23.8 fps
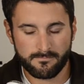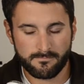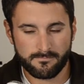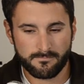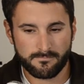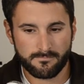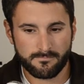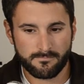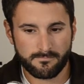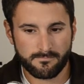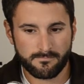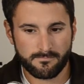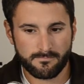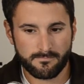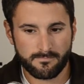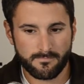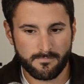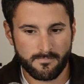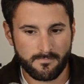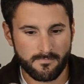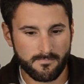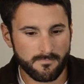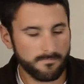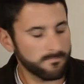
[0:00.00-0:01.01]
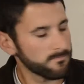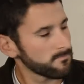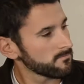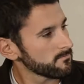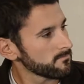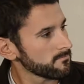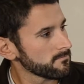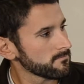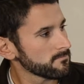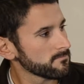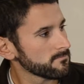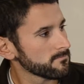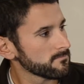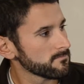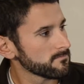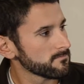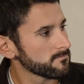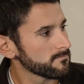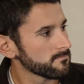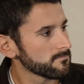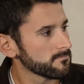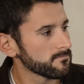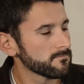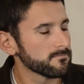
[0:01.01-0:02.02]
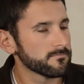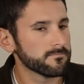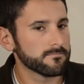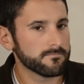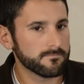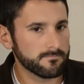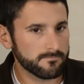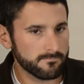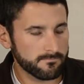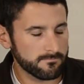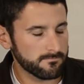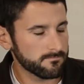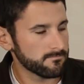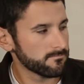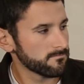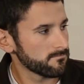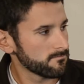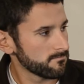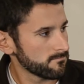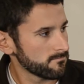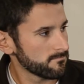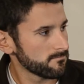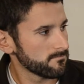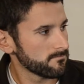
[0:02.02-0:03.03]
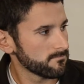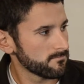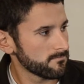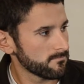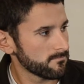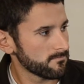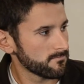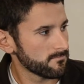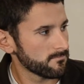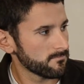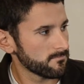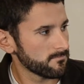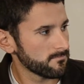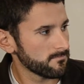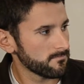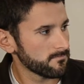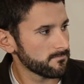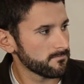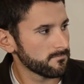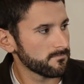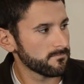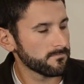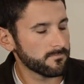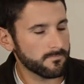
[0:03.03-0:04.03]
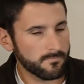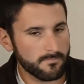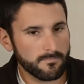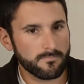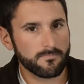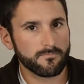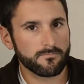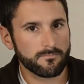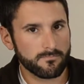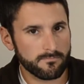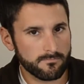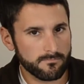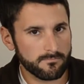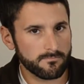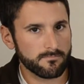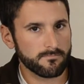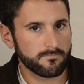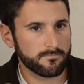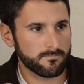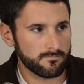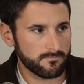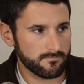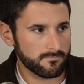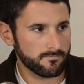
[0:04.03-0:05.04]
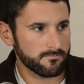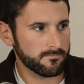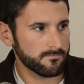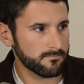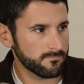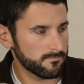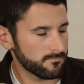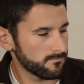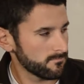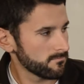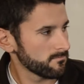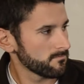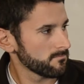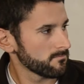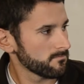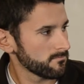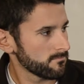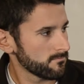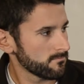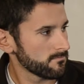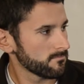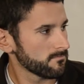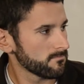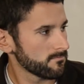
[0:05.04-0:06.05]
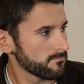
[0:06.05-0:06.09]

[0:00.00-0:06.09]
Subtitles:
(not speaking)